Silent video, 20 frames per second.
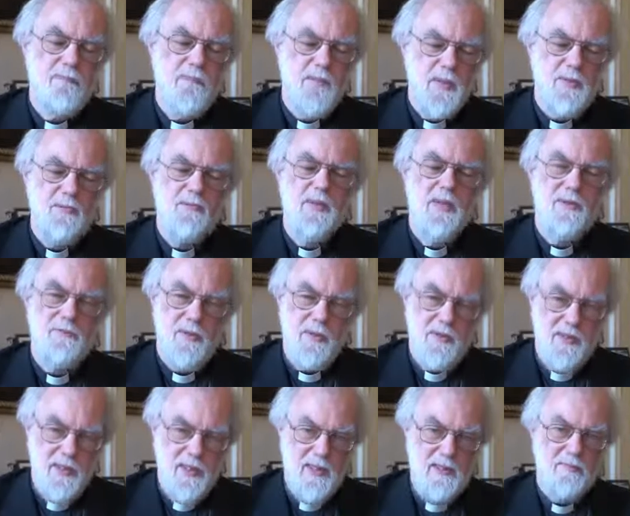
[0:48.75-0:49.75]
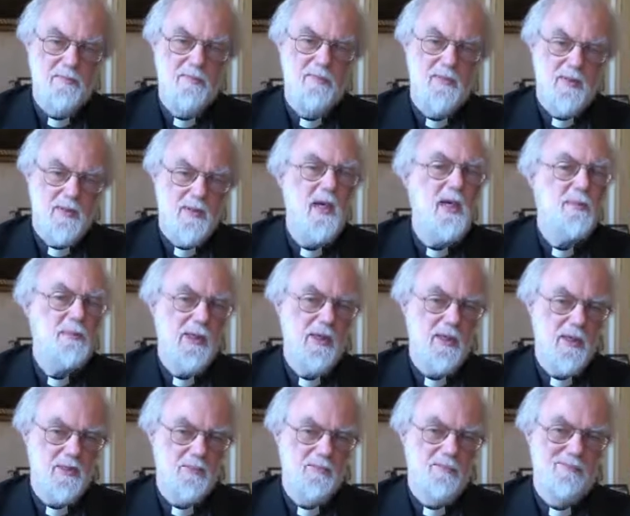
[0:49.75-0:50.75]
well, if you're there, I'm
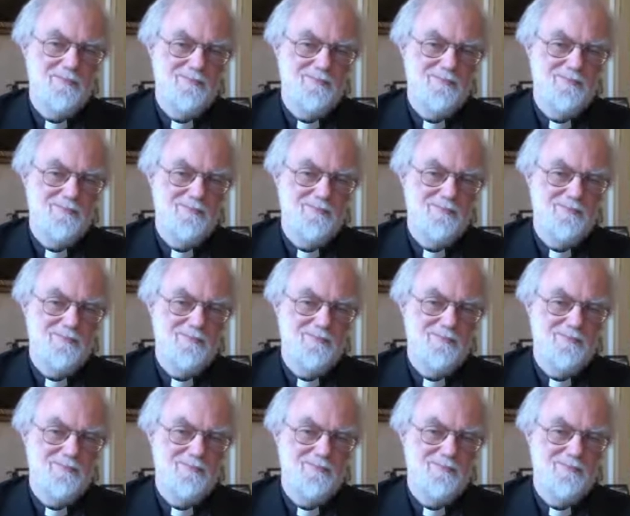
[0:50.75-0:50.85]
here.